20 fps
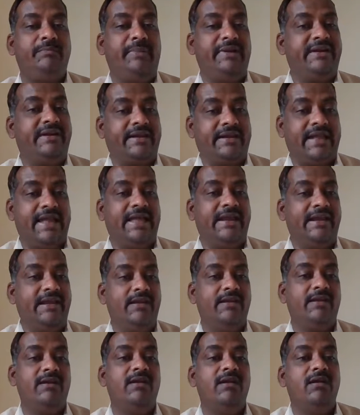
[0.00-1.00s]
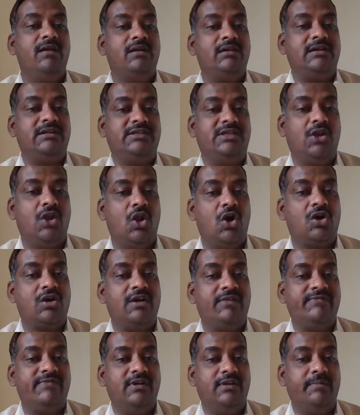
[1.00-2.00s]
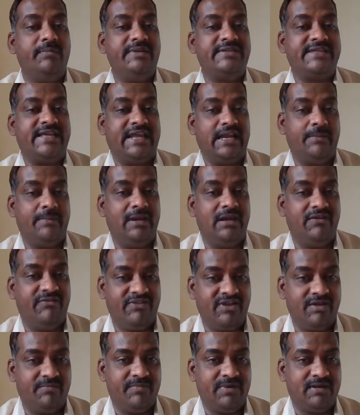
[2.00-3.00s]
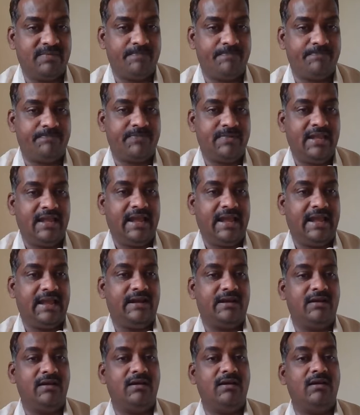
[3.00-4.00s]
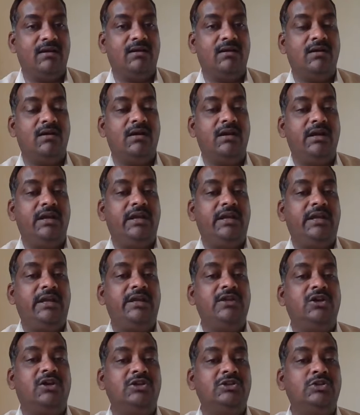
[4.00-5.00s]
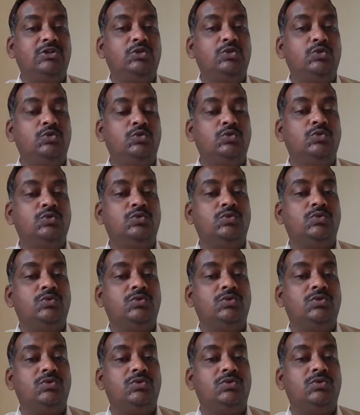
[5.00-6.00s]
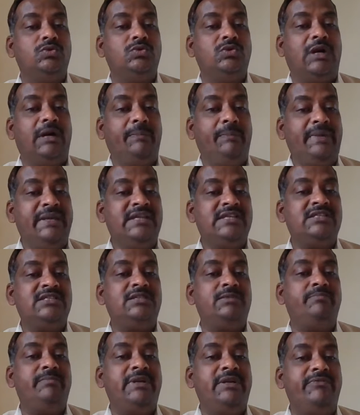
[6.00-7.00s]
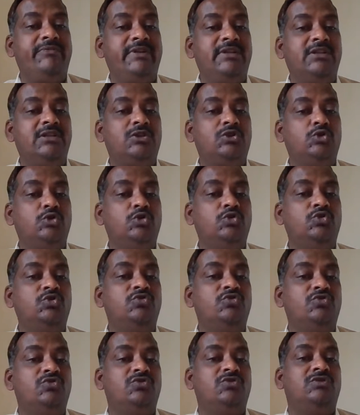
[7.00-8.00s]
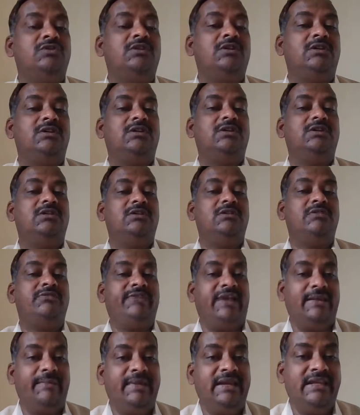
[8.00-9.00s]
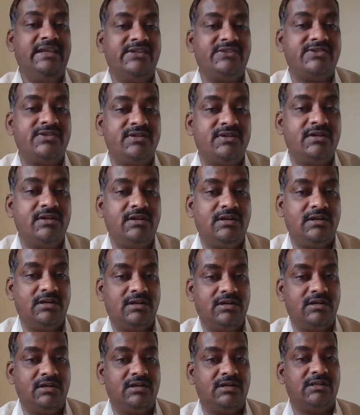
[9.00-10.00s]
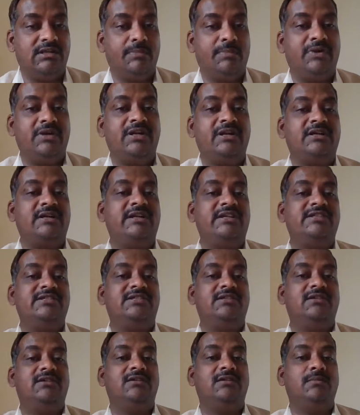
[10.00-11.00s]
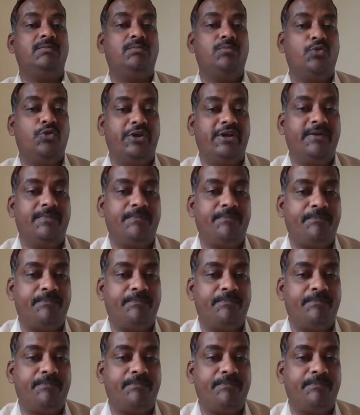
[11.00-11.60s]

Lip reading: Peter Carey cut the lock of the Miss Arabella Fermor, and in order to appease between the two families, the product is the poem.